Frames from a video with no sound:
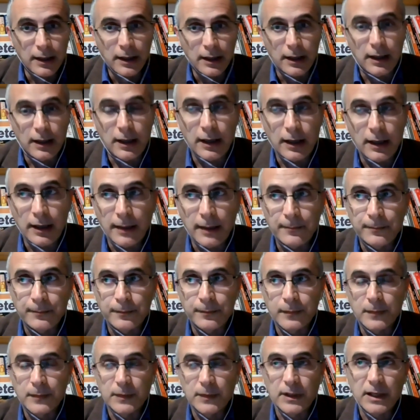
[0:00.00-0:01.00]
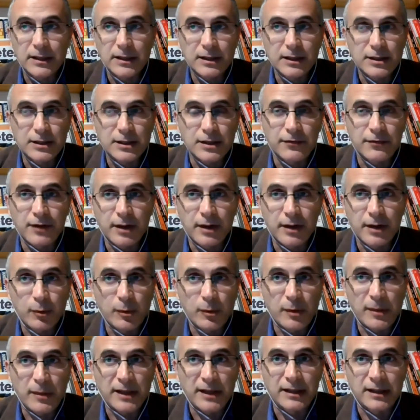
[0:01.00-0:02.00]
That is a very
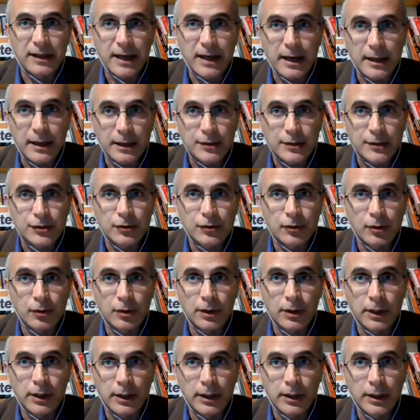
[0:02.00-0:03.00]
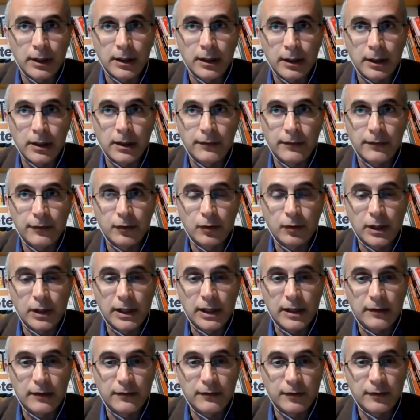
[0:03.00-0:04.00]
problematic area. So if you
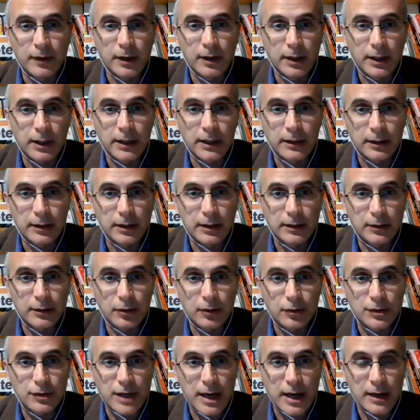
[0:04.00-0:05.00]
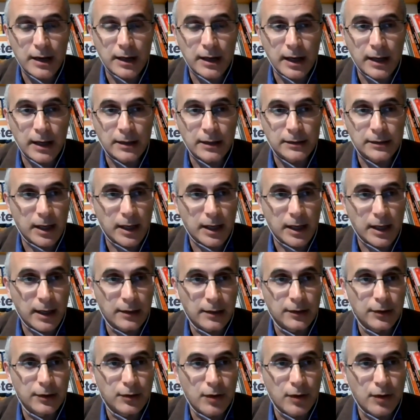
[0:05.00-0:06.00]
live in those areas
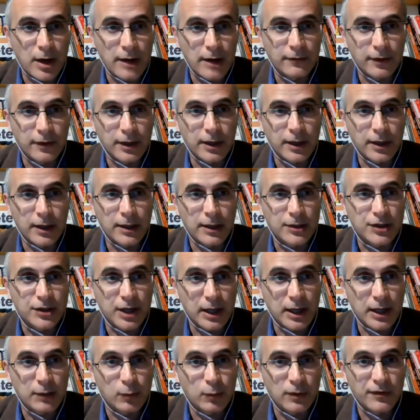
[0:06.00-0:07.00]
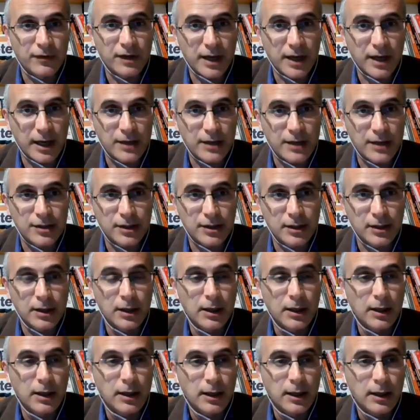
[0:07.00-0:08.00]
and you have a child with cancer,
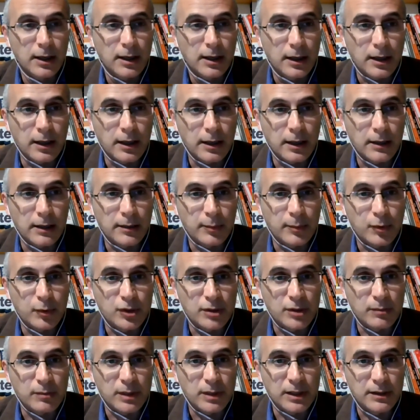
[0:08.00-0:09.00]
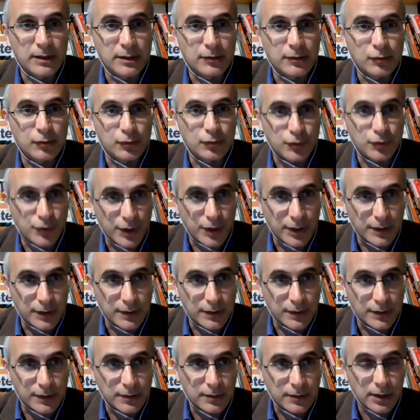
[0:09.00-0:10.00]
the possibility to
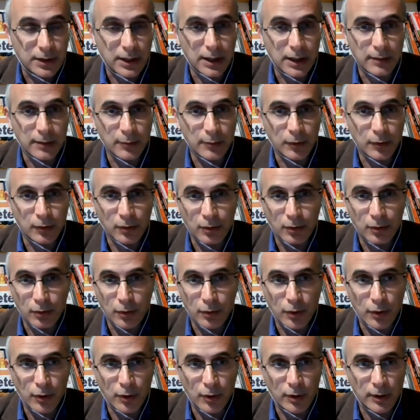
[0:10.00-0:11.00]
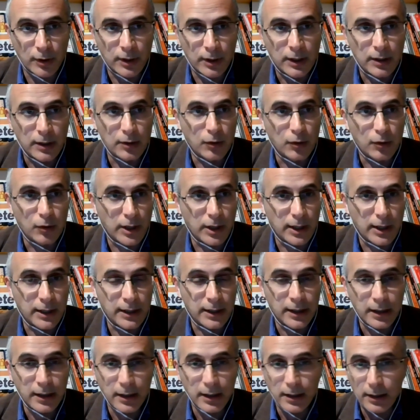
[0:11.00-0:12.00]
treat him or her
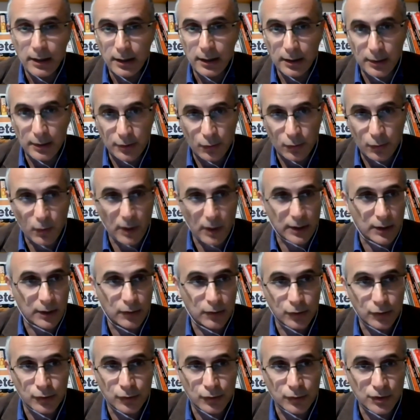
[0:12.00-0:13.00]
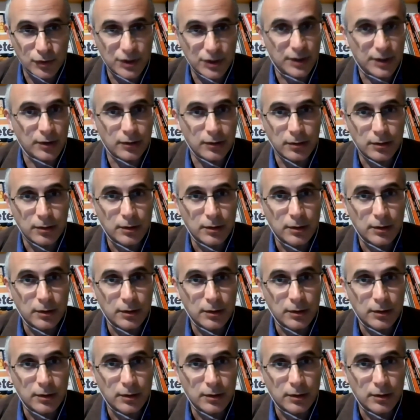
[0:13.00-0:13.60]
locally is quite close to zero.